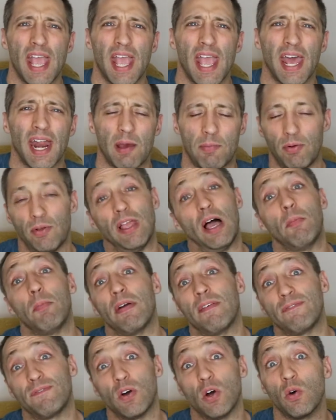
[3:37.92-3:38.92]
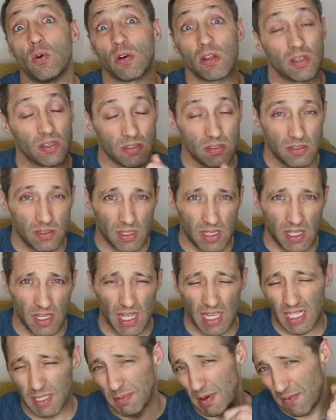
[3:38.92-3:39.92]
and I pulled out my phone because he
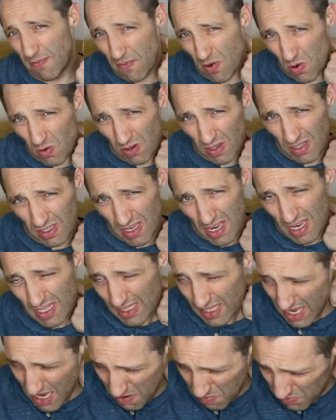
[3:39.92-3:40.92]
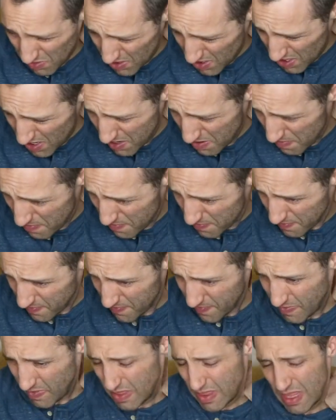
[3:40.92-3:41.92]
likes my phone because it has games on it.
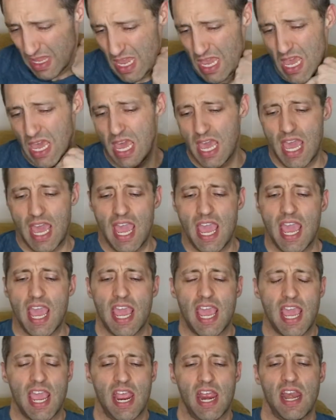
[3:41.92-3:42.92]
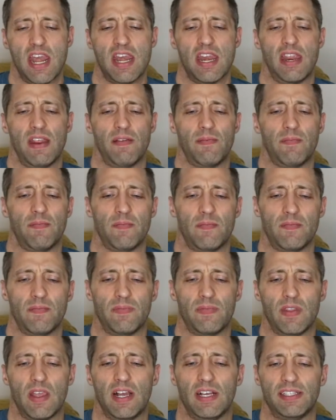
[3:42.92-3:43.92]
And
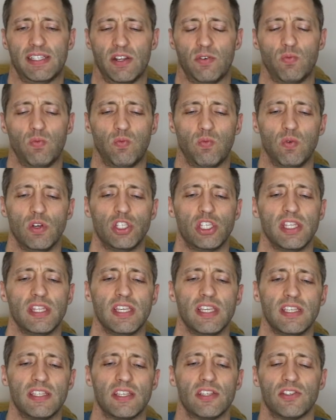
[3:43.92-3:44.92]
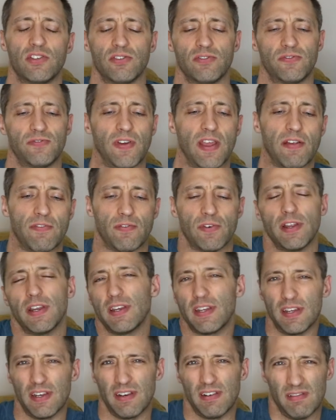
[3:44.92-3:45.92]
I said, "Which of these is your
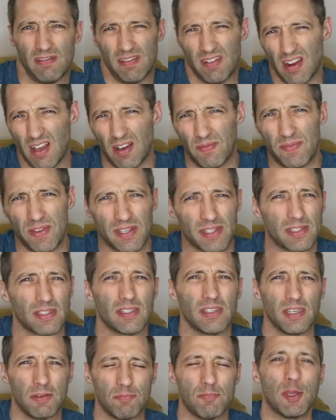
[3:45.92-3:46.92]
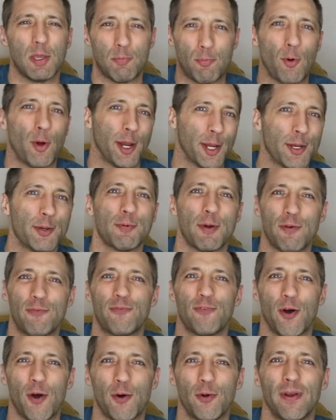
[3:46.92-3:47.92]
favorite?" And obviously, he pointed to my
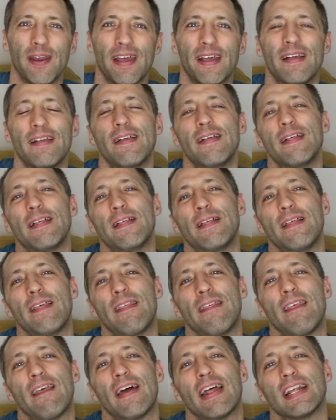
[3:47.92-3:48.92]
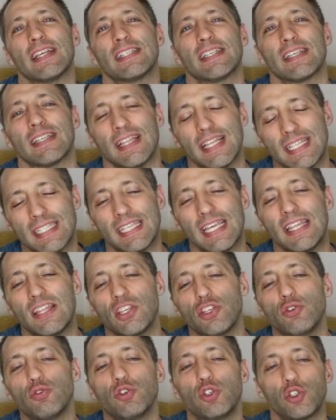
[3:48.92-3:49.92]
phone. And I said, "Let's say
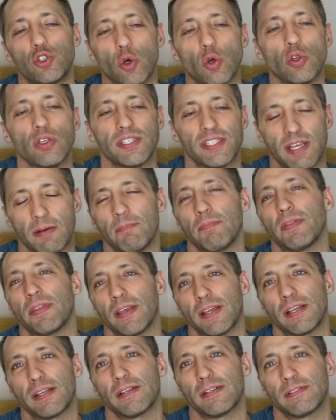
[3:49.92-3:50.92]
that you stole something.